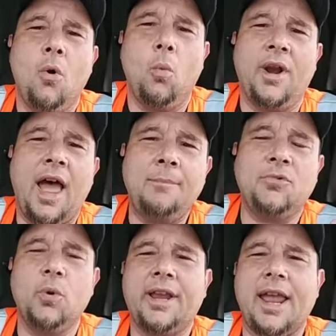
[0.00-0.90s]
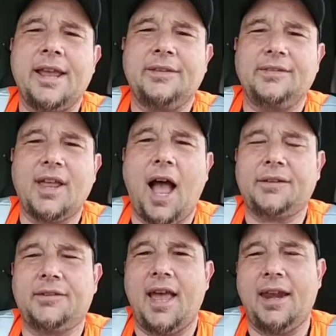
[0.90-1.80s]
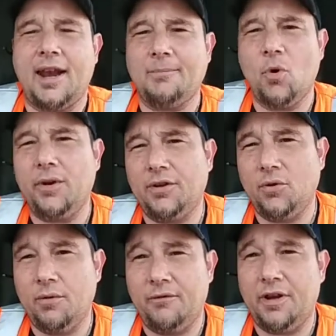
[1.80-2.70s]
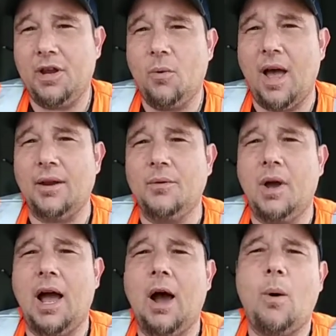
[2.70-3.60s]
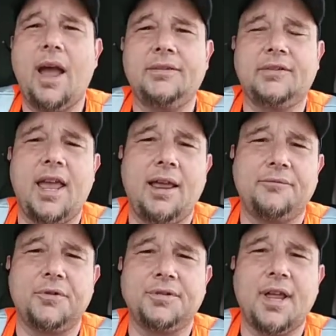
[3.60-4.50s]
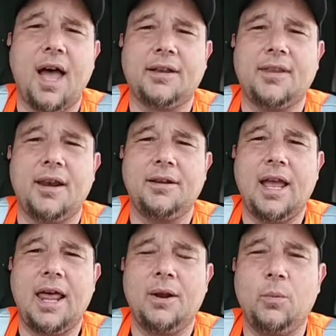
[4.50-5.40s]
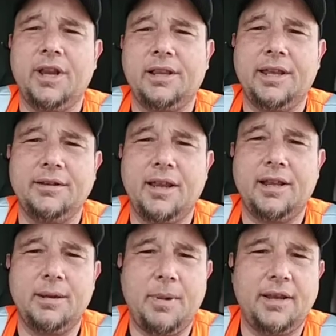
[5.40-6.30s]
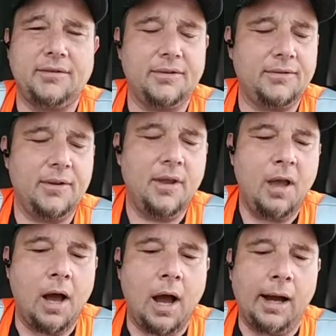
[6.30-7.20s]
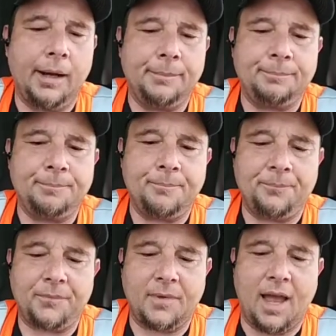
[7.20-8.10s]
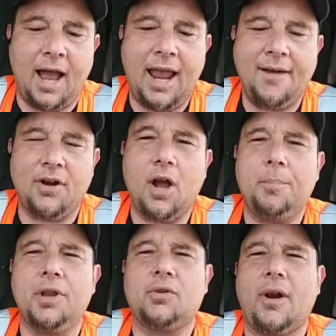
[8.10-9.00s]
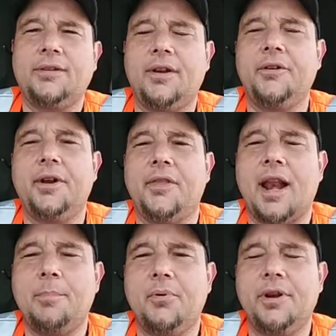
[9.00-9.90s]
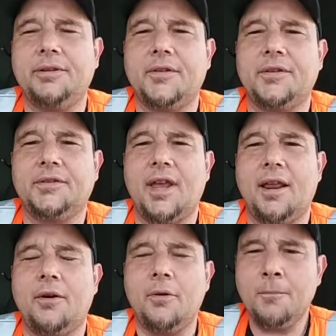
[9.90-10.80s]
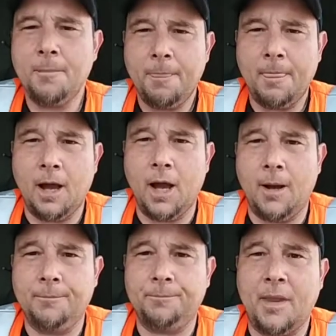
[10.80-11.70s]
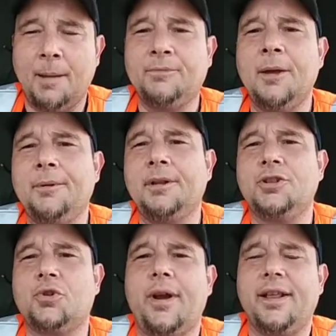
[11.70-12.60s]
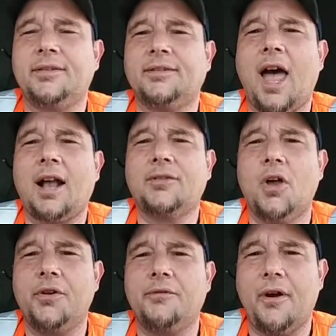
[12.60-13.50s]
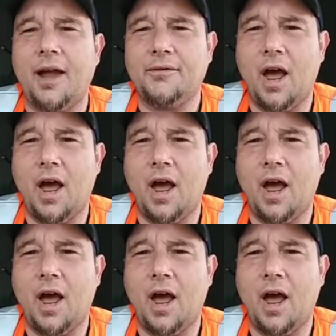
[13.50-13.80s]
when I'm doing a stock scan, and I'm going to do a video on how I scan for stocks on a weekly and daily basis, I have a couple of criteria that I put into the scanner. I'm typically trading stocks under $5.